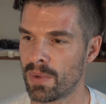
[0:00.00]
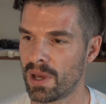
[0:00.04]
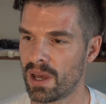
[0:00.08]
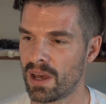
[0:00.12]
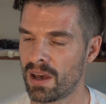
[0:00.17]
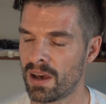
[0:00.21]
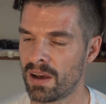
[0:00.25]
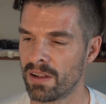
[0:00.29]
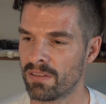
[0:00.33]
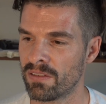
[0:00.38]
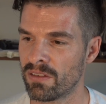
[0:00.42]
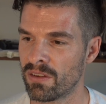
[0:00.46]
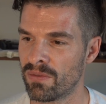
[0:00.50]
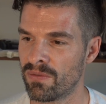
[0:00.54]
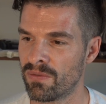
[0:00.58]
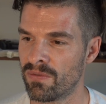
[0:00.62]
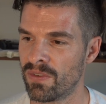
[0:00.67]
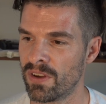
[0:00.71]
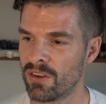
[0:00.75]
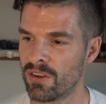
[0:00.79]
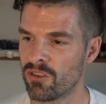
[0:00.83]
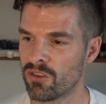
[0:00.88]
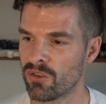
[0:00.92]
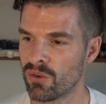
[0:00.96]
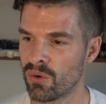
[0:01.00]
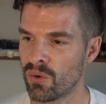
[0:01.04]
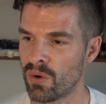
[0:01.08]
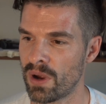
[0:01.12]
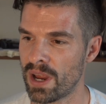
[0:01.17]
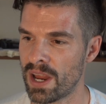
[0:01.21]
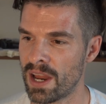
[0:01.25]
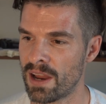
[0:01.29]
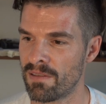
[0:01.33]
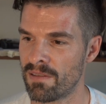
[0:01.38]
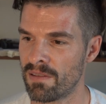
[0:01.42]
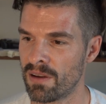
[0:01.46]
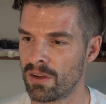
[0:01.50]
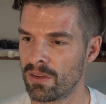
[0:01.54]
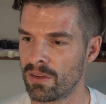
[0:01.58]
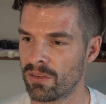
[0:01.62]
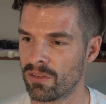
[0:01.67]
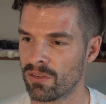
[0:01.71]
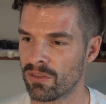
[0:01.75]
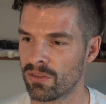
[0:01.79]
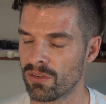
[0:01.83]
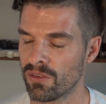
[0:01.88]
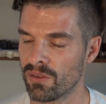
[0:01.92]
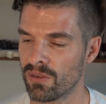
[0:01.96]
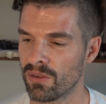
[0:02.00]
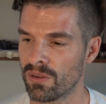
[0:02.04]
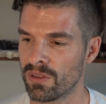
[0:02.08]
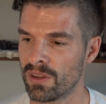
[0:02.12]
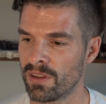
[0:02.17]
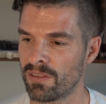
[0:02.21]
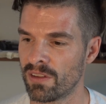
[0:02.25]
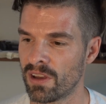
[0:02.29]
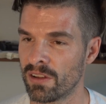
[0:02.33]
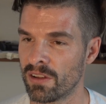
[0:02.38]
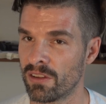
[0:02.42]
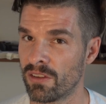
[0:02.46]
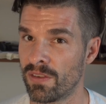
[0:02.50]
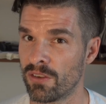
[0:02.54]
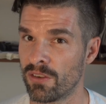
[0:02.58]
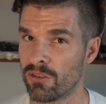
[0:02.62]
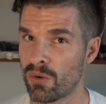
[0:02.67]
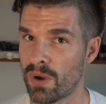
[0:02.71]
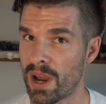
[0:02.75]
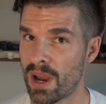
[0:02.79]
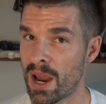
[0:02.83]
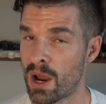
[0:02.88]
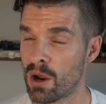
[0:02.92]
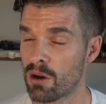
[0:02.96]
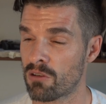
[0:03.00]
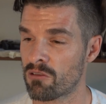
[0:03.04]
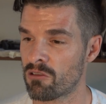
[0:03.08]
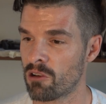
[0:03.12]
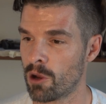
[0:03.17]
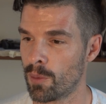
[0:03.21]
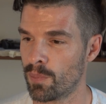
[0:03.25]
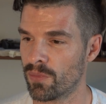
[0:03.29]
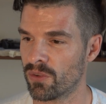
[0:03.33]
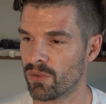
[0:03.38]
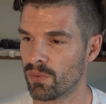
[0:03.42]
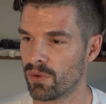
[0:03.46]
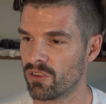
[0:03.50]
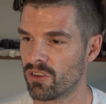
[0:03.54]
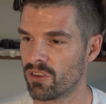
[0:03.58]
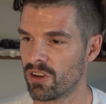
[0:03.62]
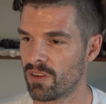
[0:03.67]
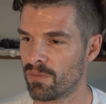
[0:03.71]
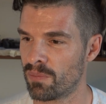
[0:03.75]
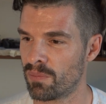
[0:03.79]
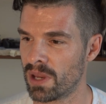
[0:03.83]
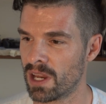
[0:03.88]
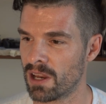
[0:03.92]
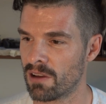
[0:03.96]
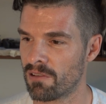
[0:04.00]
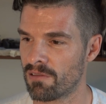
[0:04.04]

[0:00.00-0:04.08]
artificial areas, these artificial outcrops which have been